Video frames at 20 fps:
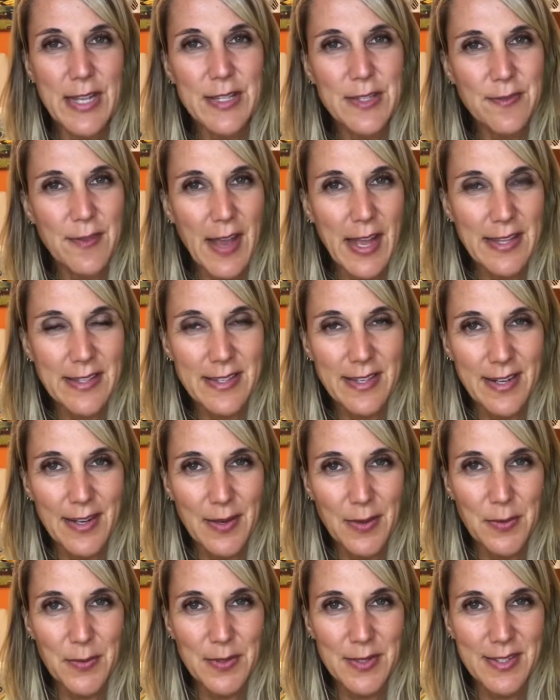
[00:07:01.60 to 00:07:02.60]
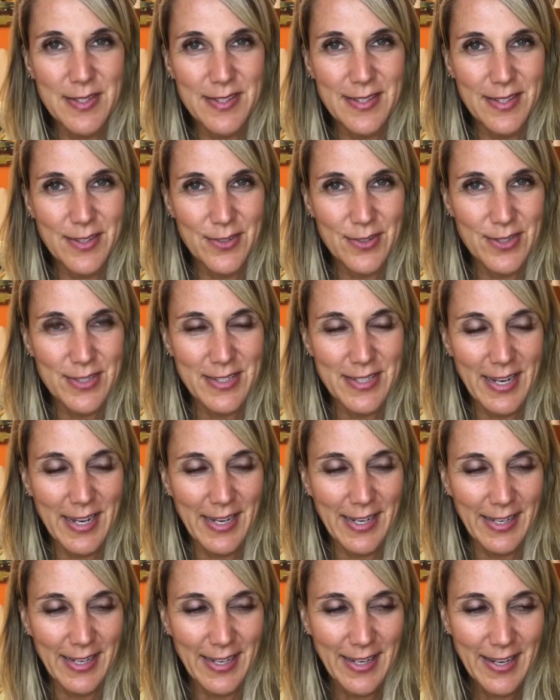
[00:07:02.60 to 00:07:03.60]
fats in it, which is
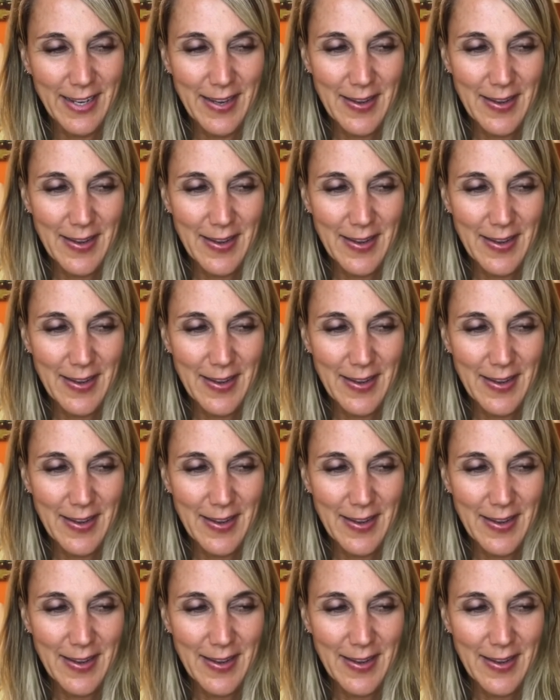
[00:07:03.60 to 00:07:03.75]
interesting